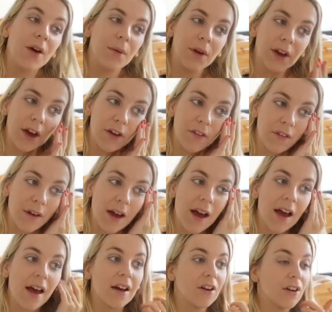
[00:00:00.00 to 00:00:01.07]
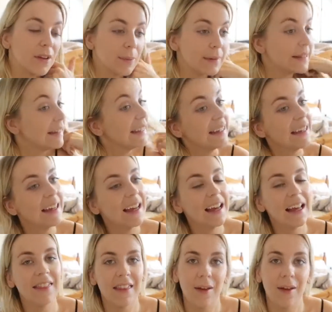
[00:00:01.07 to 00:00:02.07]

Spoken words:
we go for Christmas dinner,